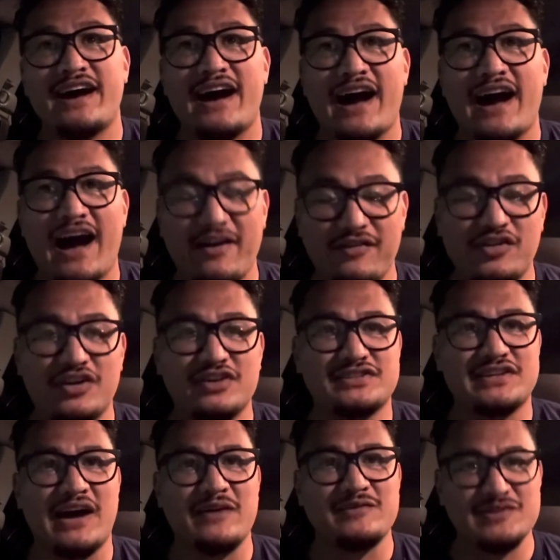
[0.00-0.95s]
I've got
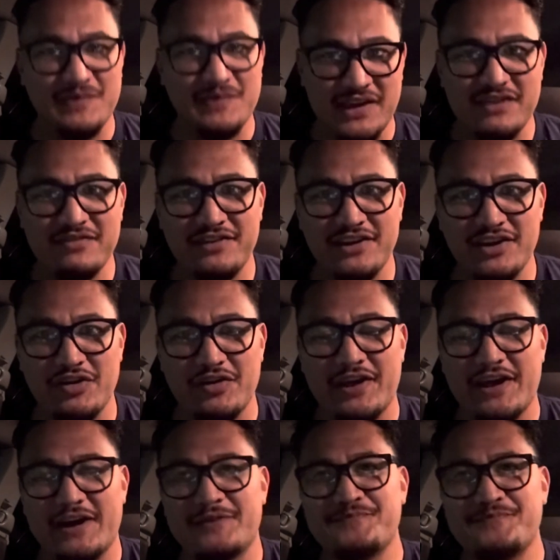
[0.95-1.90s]
time to make a video
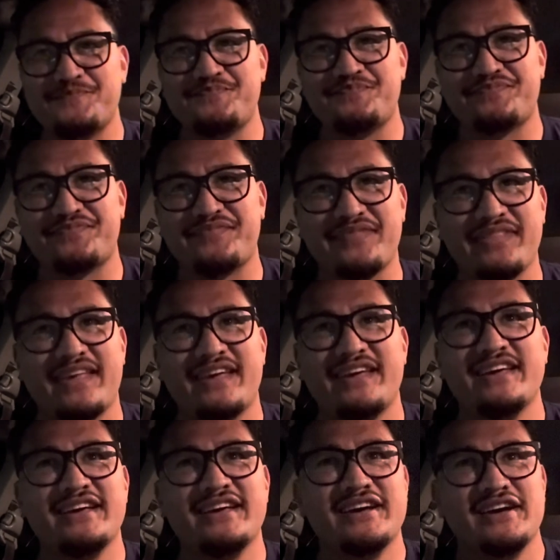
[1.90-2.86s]
now.
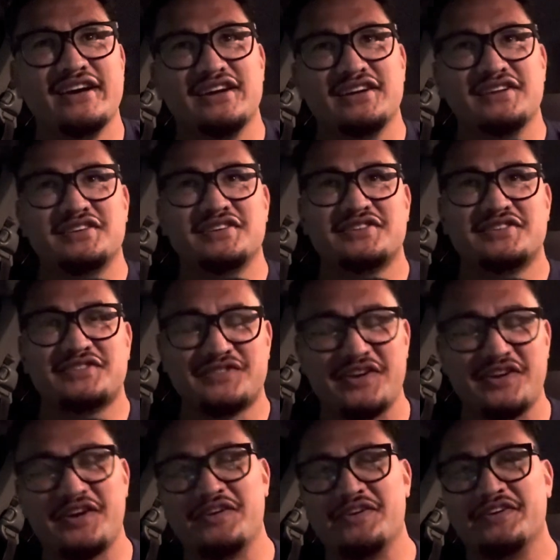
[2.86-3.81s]

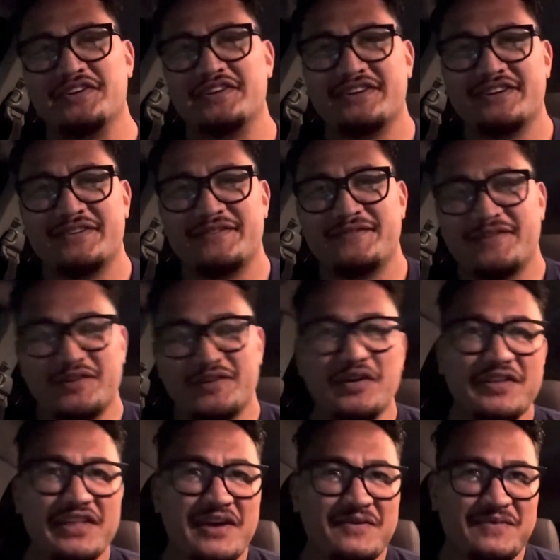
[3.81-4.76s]
So, with
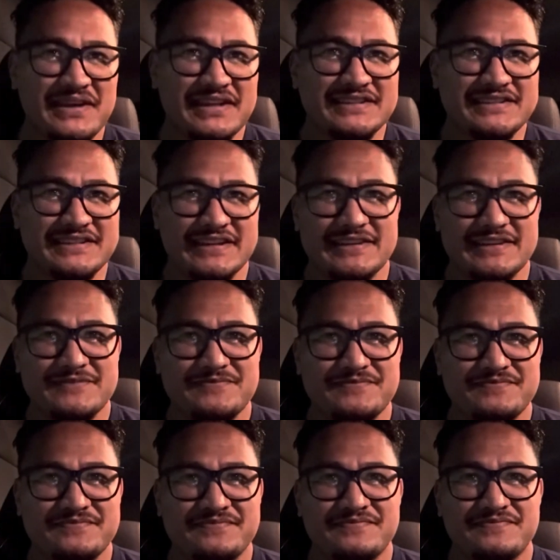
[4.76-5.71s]
all that being said,
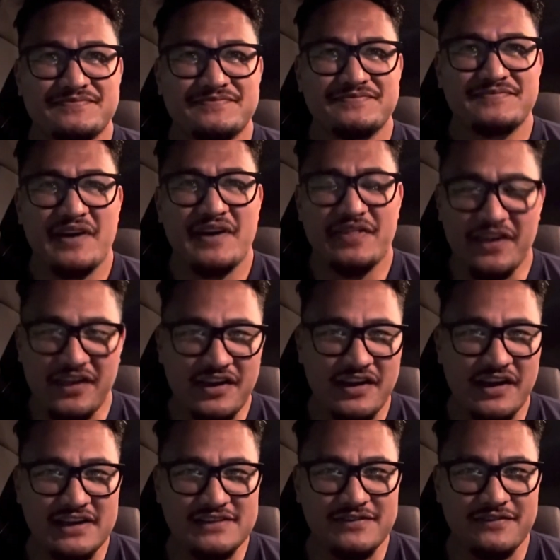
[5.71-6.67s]
thank you
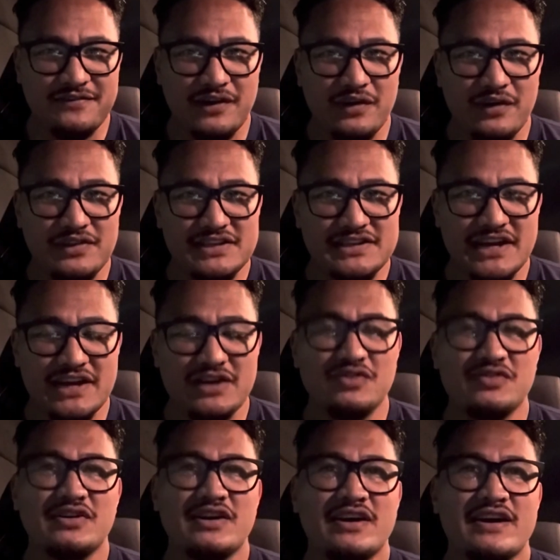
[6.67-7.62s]
guys for following the
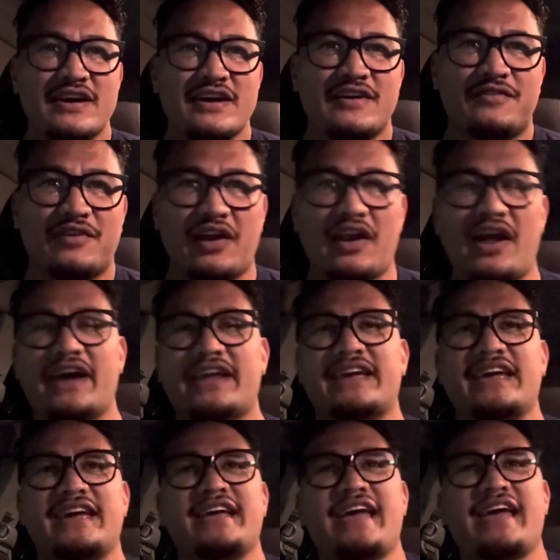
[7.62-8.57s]
channel, for
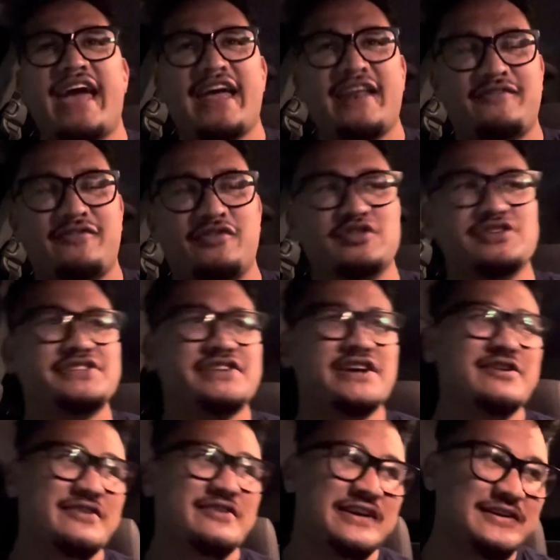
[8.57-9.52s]
liking, and for
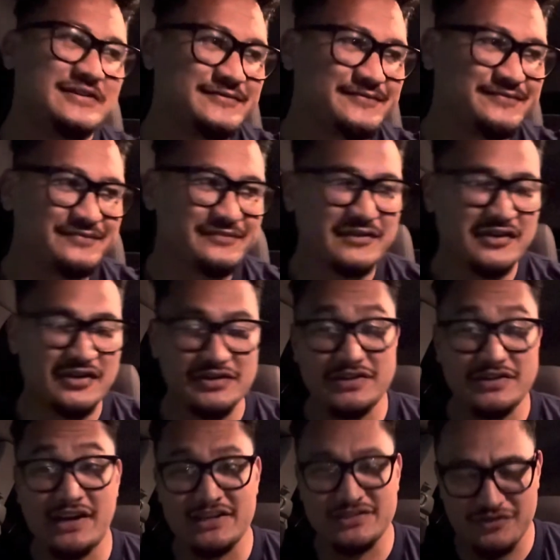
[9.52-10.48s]
sharing. Because you
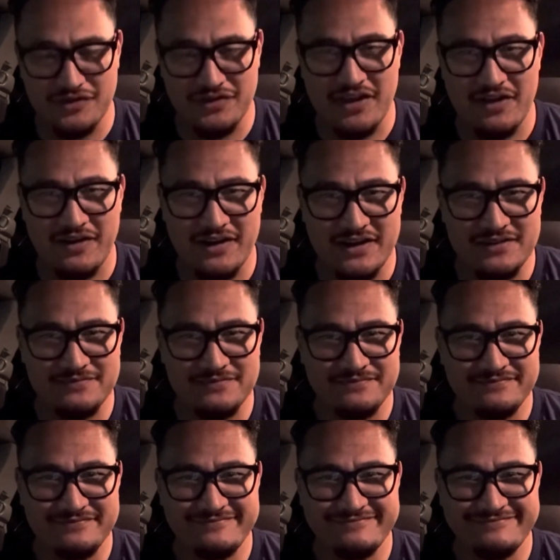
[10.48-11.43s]
guys do that, right?
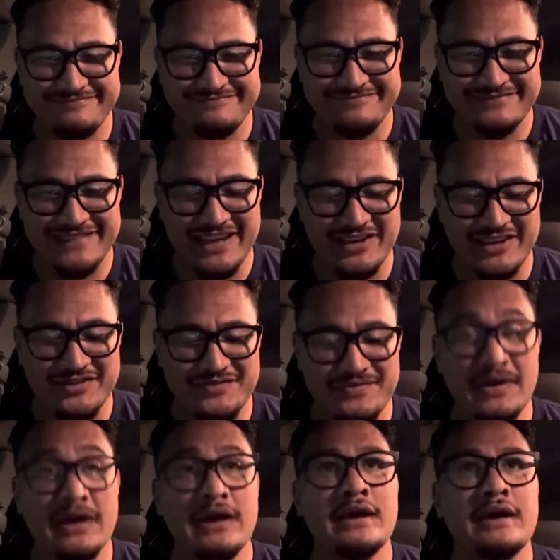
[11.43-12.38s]
Thank you.
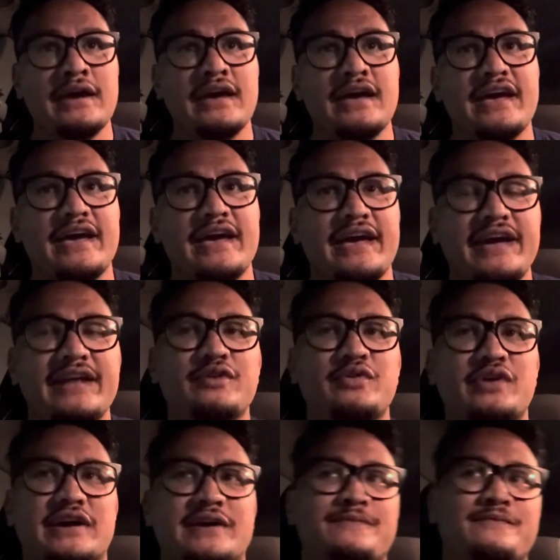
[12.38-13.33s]

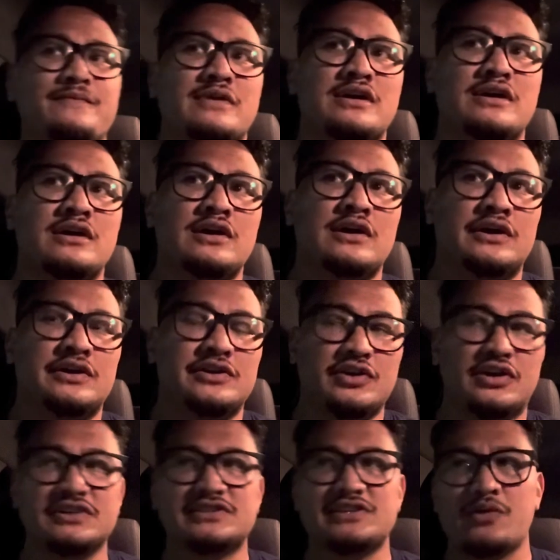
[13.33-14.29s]
Anyway,
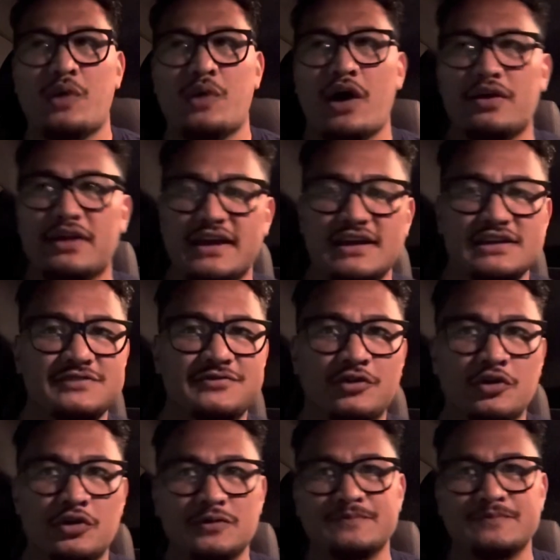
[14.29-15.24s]
Deontay Wilder has fought.